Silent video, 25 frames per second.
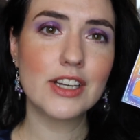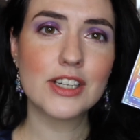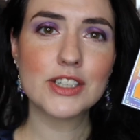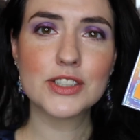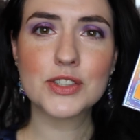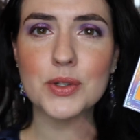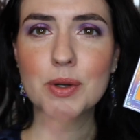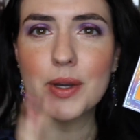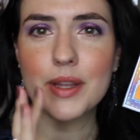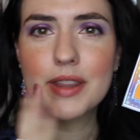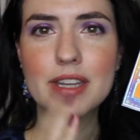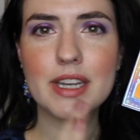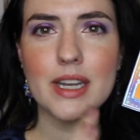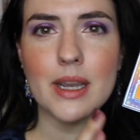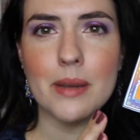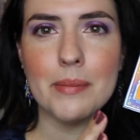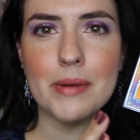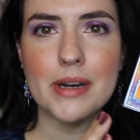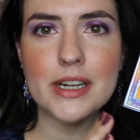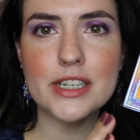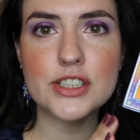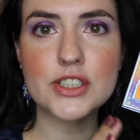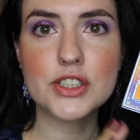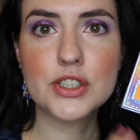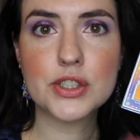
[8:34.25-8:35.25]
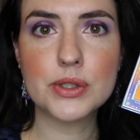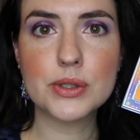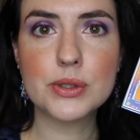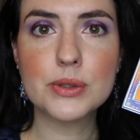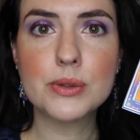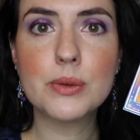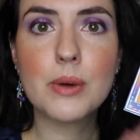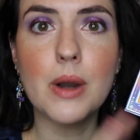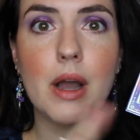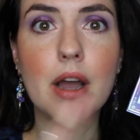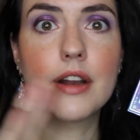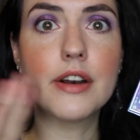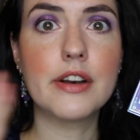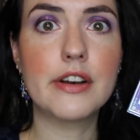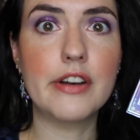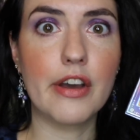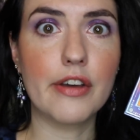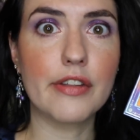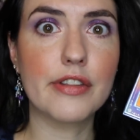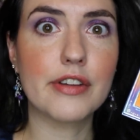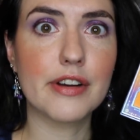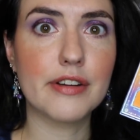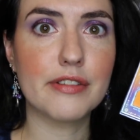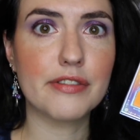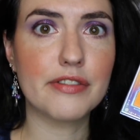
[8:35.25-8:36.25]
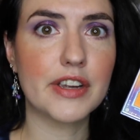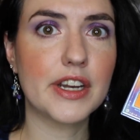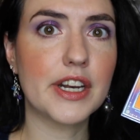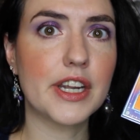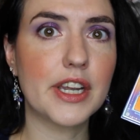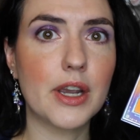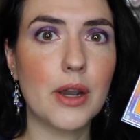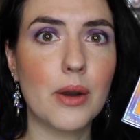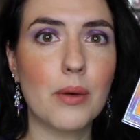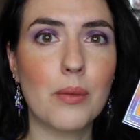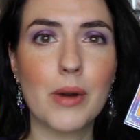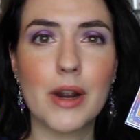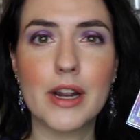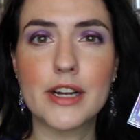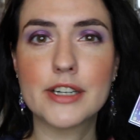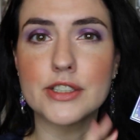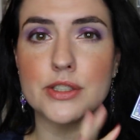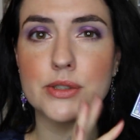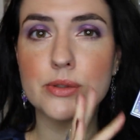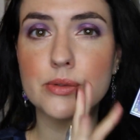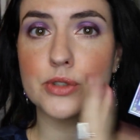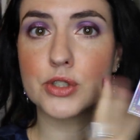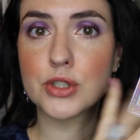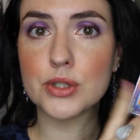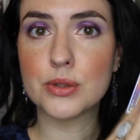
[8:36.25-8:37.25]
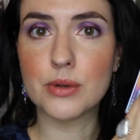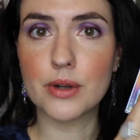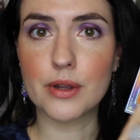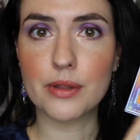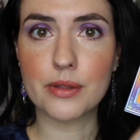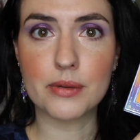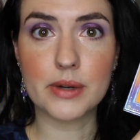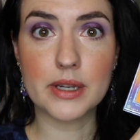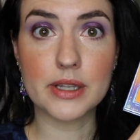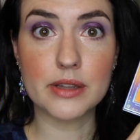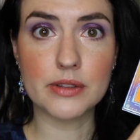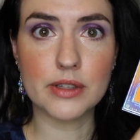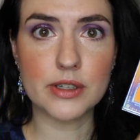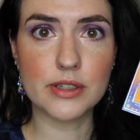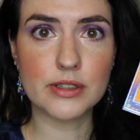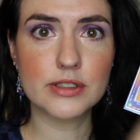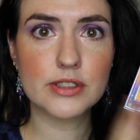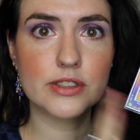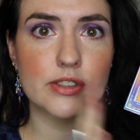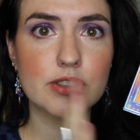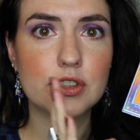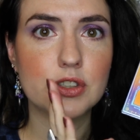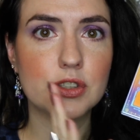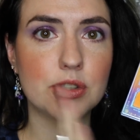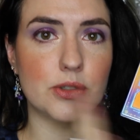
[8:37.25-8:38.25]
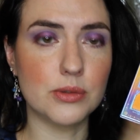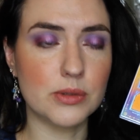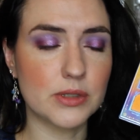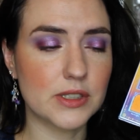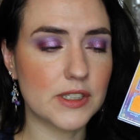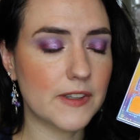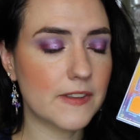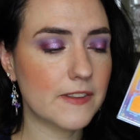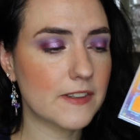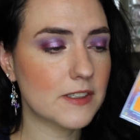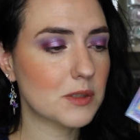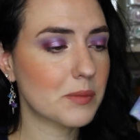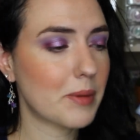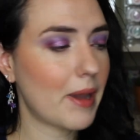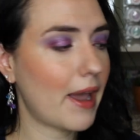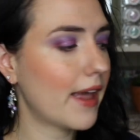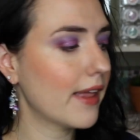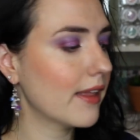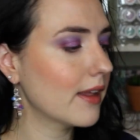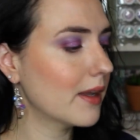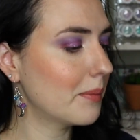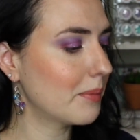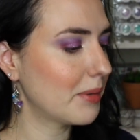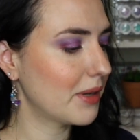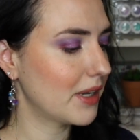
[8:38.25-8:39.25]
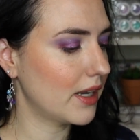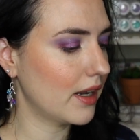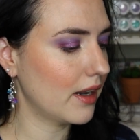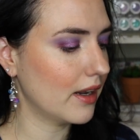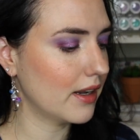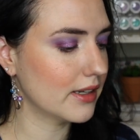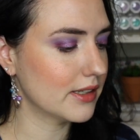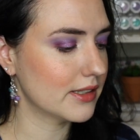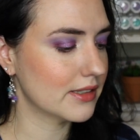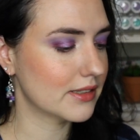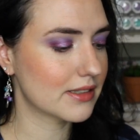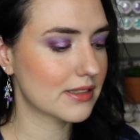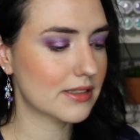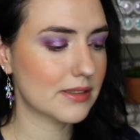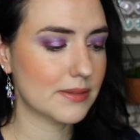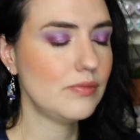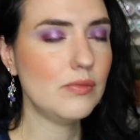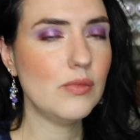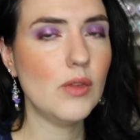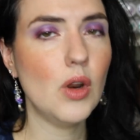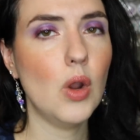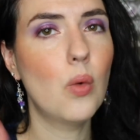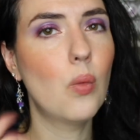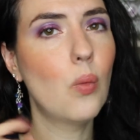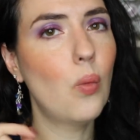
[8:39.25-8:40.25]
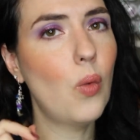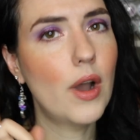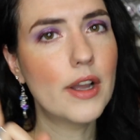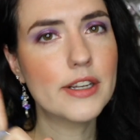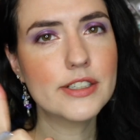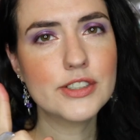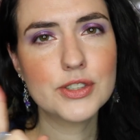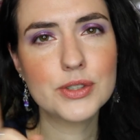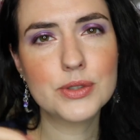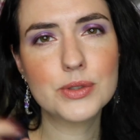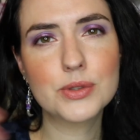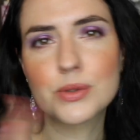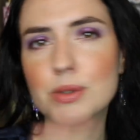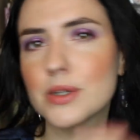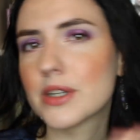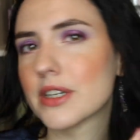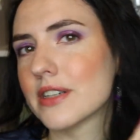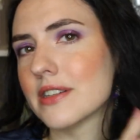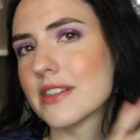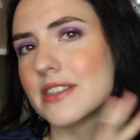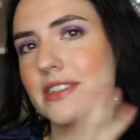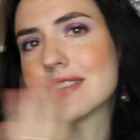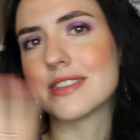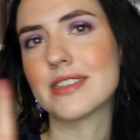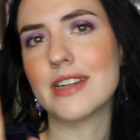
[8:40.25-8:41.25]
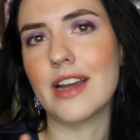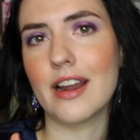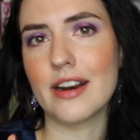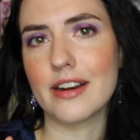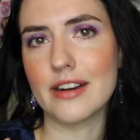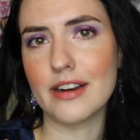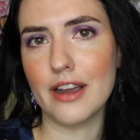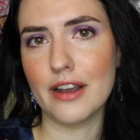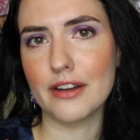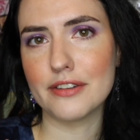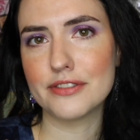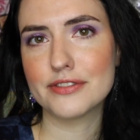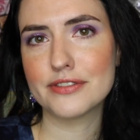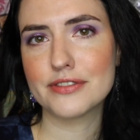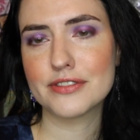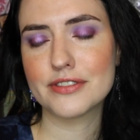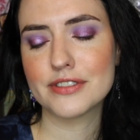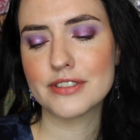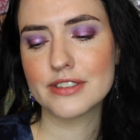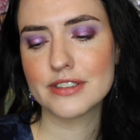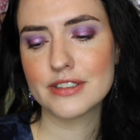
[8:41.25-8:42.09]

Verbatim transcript: So I think I'm going to do another video where I do two or three looks using this palette because one tutorial is not enough.